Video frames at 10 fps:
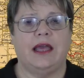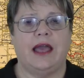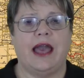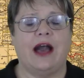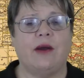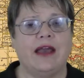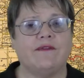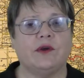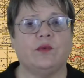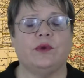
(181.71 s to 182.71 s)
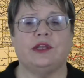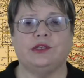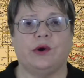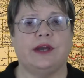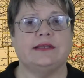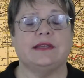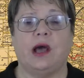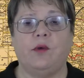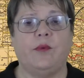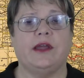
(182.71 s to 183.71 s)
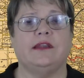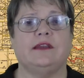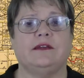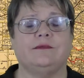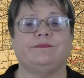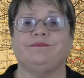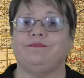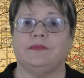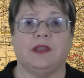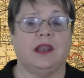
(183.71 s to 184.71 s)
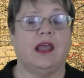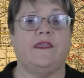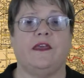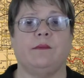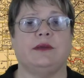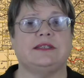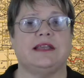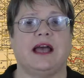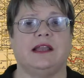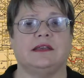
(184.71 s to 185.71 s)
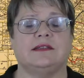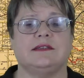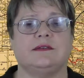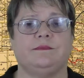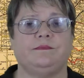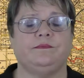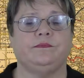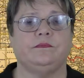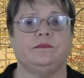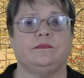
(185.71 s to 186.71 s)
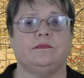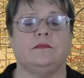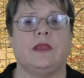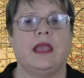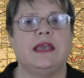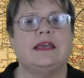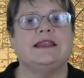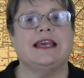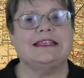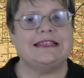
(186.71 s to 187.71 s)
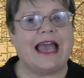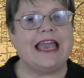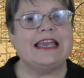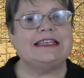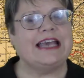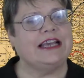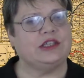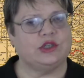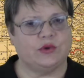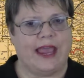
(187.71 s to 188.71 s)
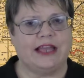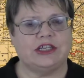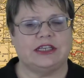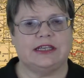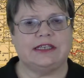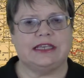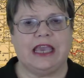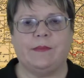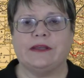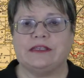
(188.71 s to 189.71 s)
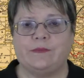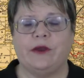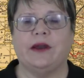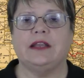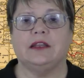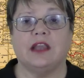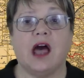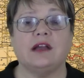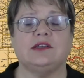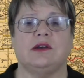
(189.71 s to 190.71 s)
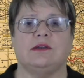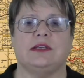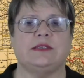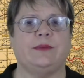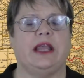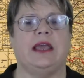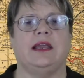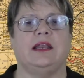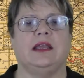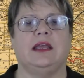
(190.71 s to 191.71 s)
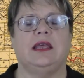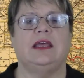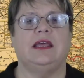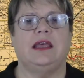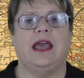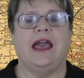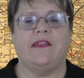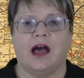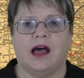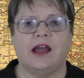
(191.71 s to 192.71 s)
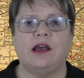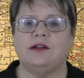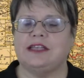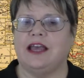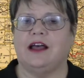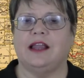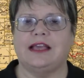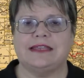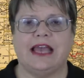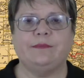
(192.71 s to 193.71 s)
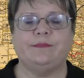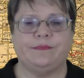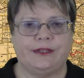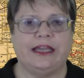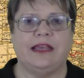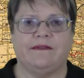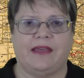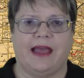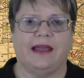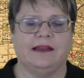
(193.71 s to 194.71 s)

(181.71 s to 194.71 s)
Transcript: However, when the door is opened, nothing but silence. They say it takes tragedy to keep a spirit locked on this plane, and the Ott Hotel has had plenty of that.